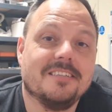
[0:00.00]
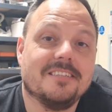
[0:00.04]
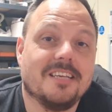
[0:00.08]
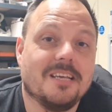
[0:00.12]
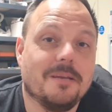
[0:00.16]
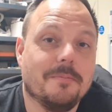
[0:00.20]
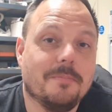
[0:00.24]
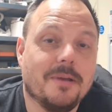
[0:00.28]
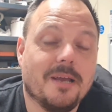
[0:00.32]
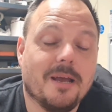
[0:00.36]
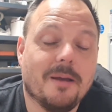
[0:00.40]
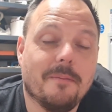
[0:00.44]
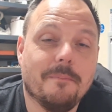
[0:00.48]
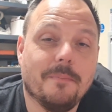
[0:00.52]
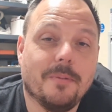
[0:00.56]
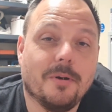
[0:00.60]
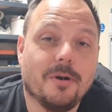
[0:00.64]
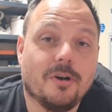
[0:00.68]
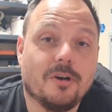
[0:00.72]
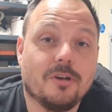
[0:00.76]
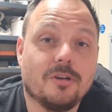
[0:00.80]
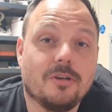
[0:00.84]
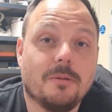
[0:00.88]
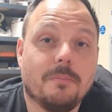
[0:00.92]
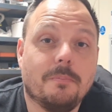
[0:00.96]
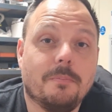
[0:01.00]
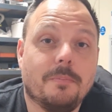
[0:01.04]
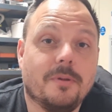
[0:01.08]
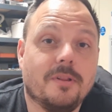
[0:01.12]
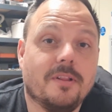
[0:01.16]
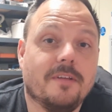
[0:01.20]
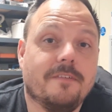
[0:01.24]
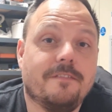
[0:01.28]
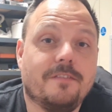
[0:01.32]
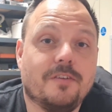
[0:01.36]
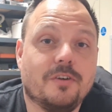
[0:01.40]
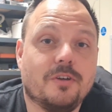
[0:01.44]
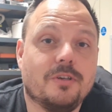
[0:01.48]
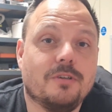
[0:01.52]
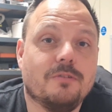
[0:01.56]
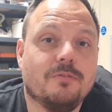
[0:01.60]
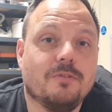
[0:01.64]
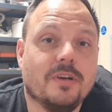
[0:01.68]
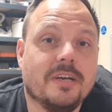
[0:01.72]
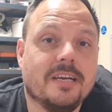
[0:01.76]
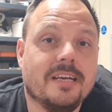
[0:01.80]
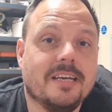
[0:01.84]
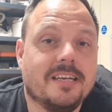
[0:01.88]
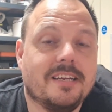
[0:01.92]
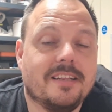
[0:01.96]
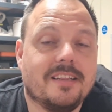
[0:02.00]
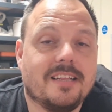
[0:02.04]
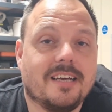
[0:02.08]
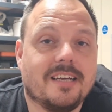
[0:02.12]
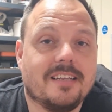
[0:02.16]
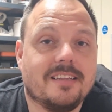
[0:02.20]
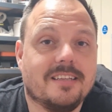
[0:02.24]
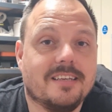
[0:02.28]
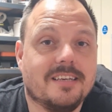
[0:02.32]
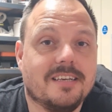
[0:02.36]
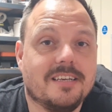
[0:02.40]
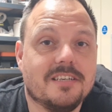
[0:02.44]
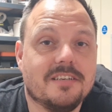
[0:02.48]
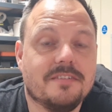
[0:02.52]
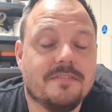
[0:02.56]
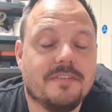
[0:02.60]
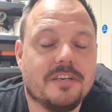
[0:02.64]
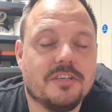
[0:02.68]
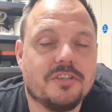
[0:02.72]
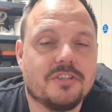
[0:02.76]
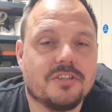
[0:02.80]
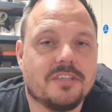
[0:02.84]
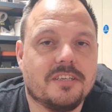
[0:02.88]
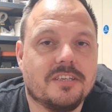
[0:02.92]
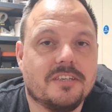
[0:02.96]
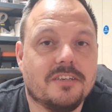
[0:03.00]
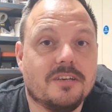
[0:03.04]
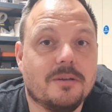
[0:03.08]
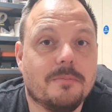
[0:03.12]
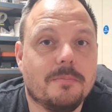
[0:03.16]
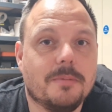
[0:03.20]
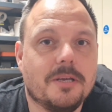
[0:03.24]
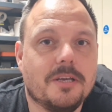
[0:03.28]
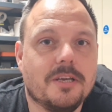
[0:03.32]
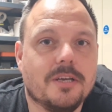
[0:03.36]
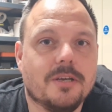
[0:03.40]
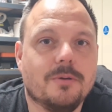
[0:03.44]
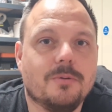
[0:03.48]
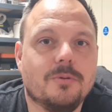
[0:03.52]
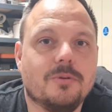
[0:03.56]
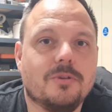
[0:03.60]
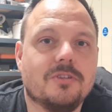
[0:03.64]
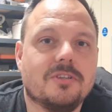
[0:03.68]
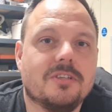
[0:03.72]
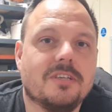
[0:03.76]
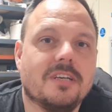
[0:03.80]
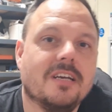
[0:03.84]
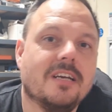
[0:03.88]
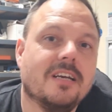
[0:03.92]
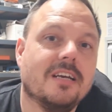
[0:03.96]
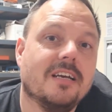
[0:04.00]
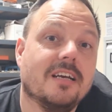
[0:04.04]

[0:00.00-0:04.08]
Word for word: T P M board, but the full rating of that thing is eventually going to be used